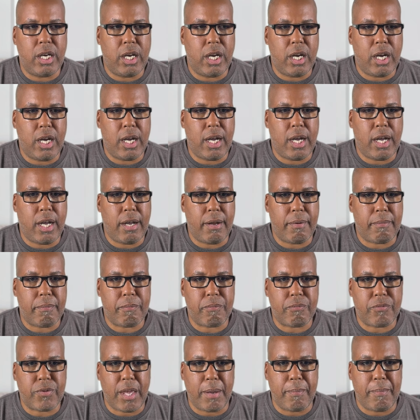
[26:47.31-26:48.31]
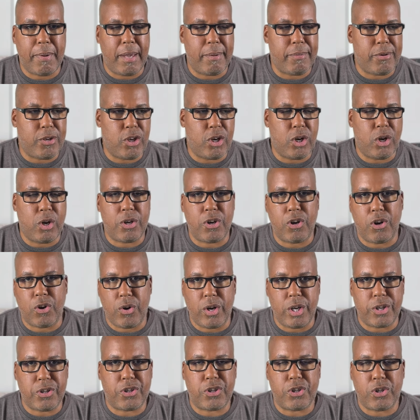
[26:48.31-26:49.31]
that maybe you're
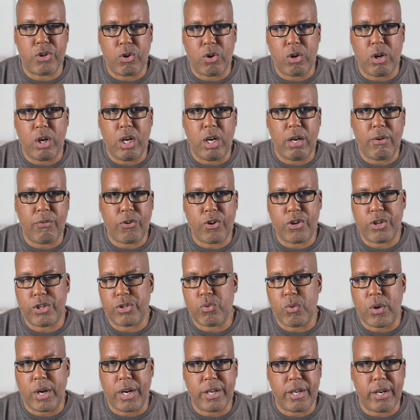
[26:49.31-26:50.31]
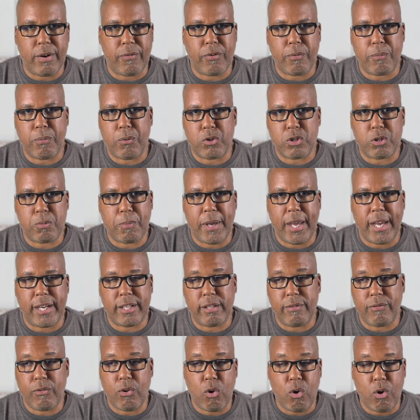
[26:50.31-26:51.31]
unsure of, or you just want a different
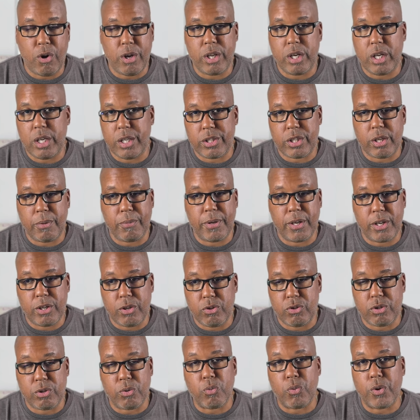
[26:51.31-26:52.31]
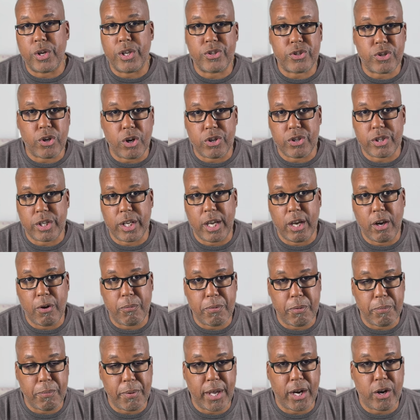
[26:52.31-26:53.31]
perspective, or you need somebody to do some research to help
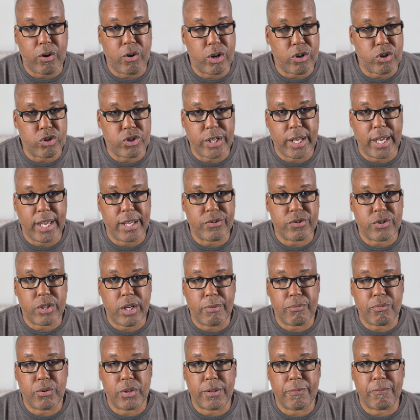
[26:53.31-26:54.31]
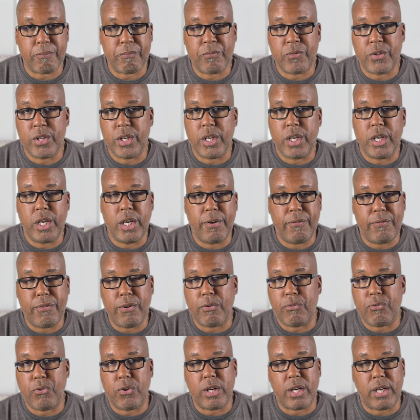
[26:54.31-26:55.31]
you better understand something, feel
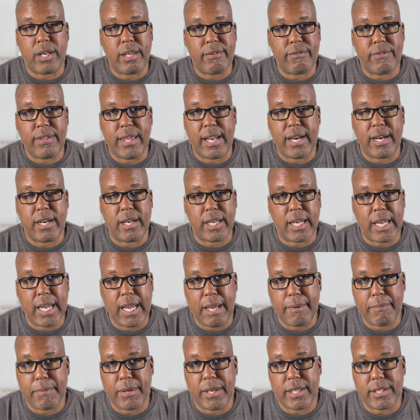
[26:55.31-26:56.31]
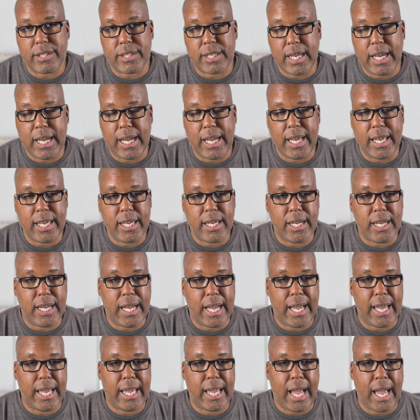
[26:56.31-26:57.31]
free to leave that in the comments.
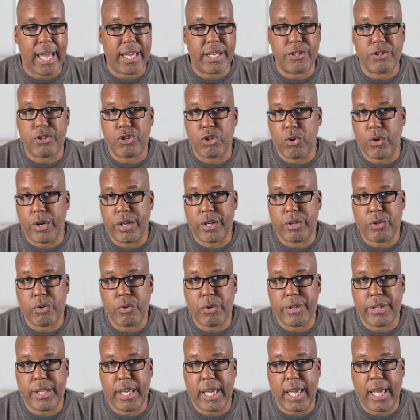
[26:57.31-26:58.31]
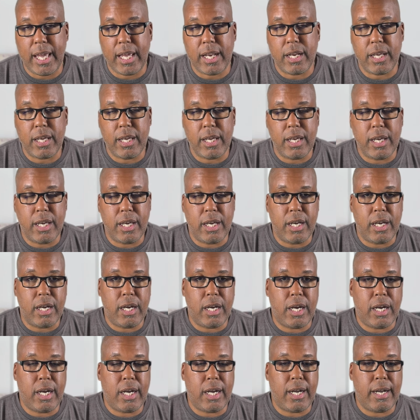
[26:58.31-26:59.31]
I enjoy doing that.
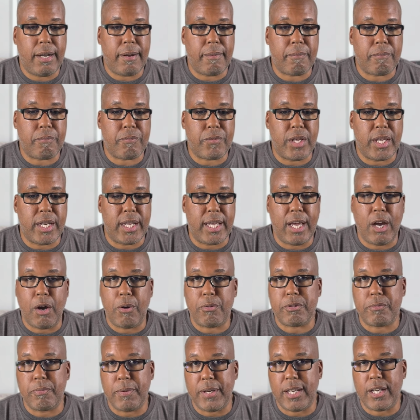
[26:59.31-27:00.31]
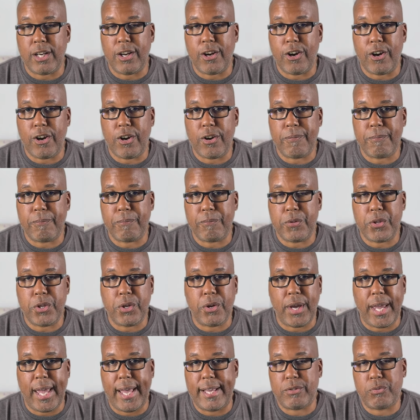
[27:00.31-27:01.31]
And it helps me learn, you
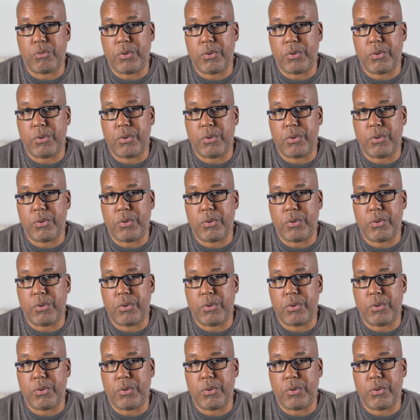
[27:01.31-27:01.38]
know, as